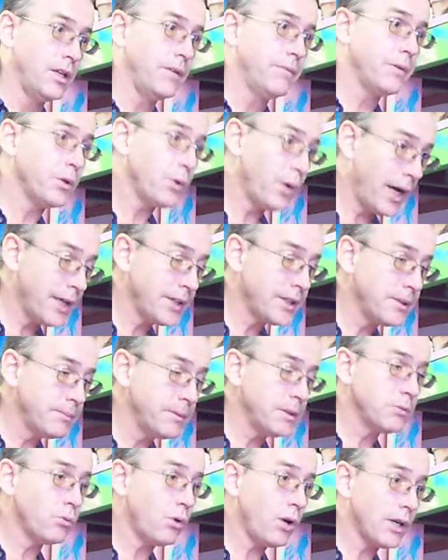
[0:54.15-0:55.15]
If you had them
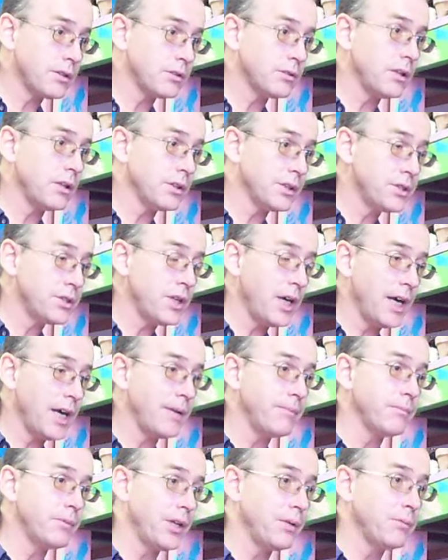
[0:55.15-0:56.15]
in water all the
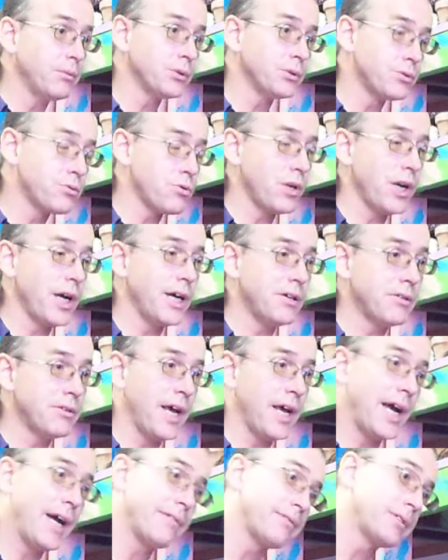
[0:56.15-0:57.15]
time, they will drown
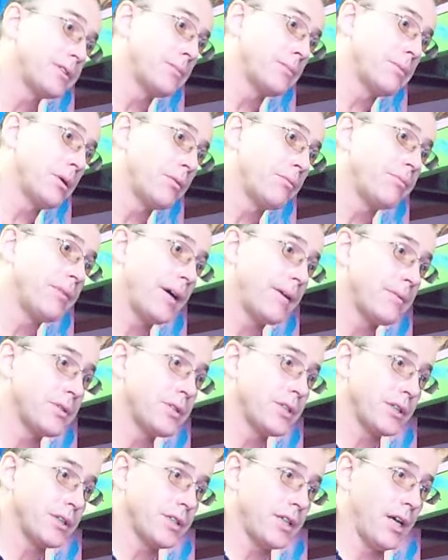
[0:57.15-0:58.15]
after about 5 or
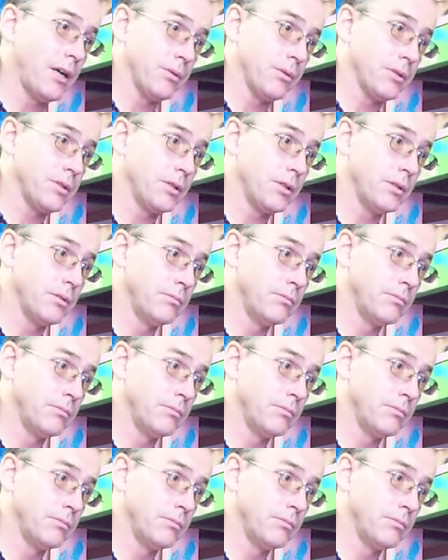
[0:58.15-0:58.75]
6 hours.